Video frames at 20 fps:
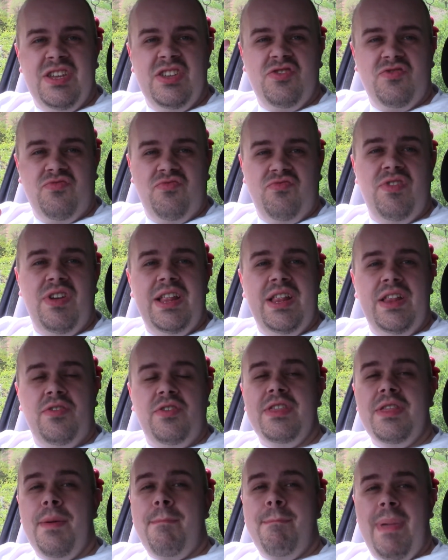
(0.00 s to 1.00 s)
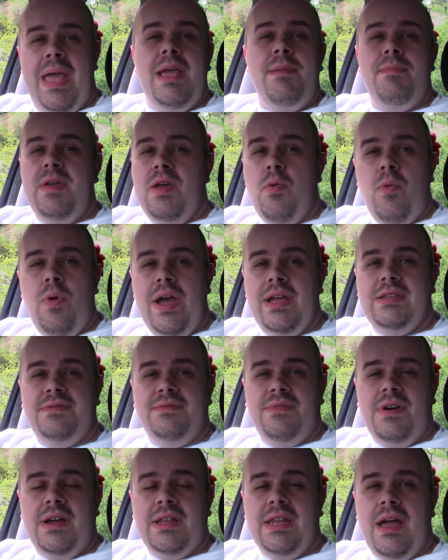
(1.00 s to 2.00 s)
It's really annoying. There may be a way to
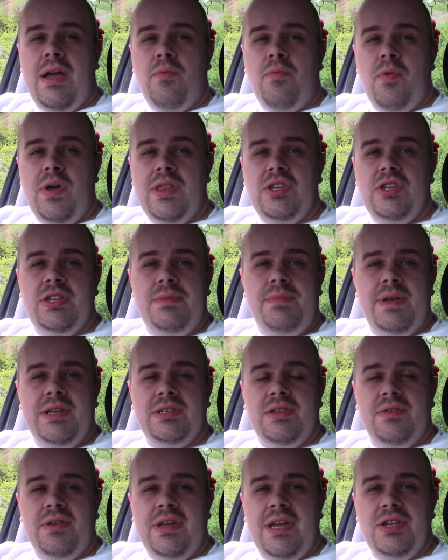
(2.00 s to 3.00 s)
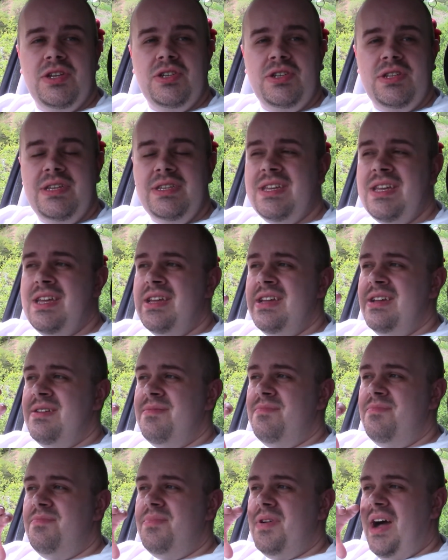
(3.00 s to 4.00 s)
find out where the GPS location is,
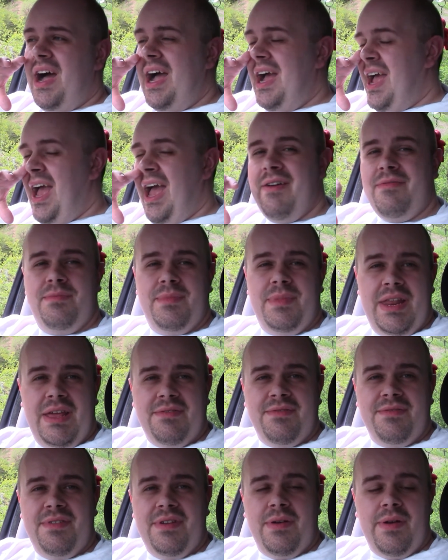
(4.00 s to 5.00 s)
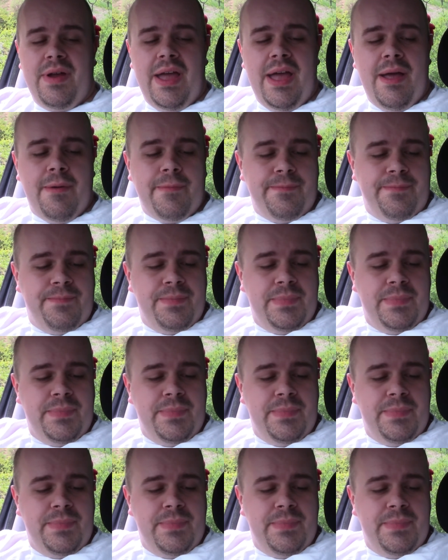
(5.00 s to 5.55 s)
but I haven't been able to figure it out.